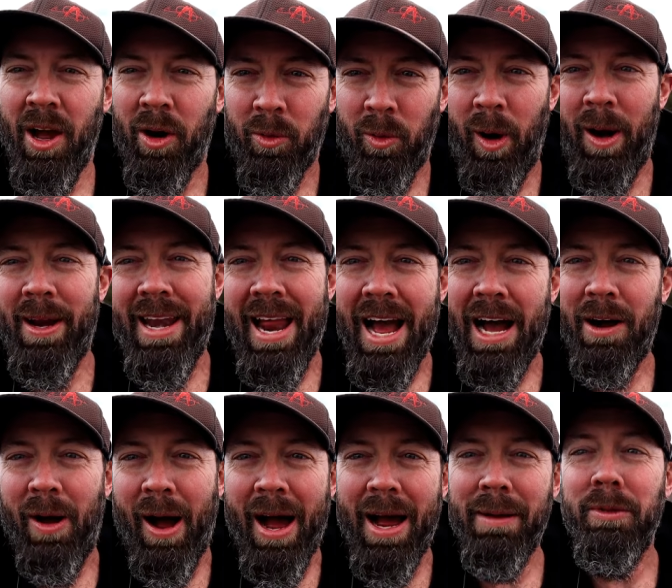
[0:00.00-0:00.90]
Right
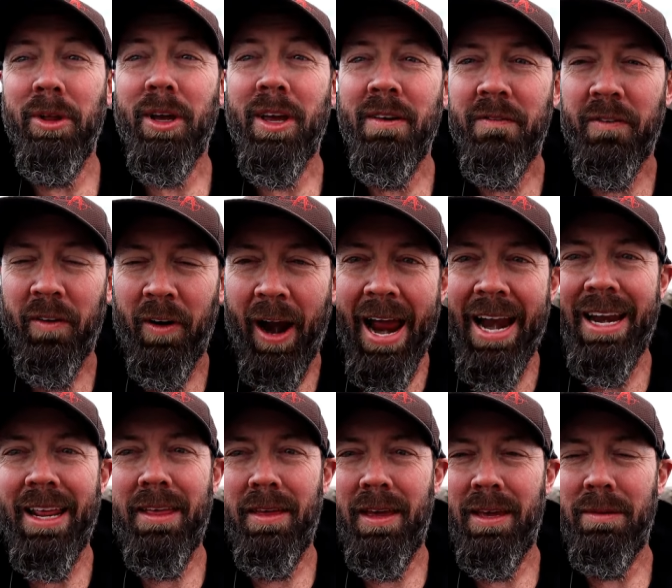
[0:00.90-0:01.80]
now I'm looking for
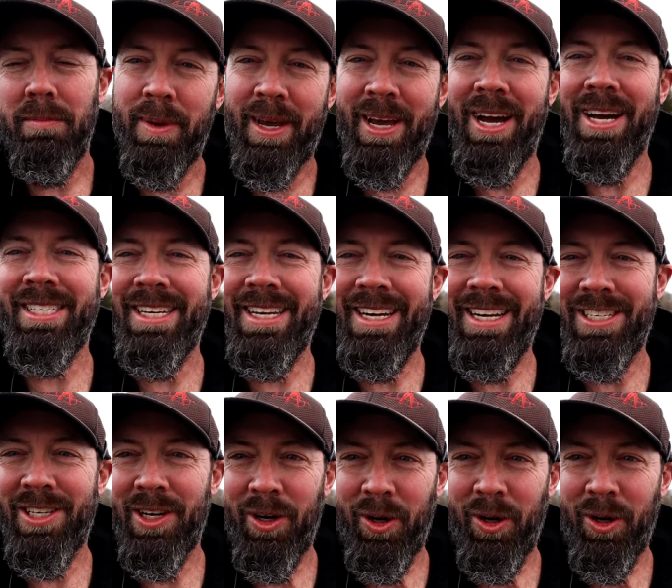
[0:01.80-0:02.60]
anything because it is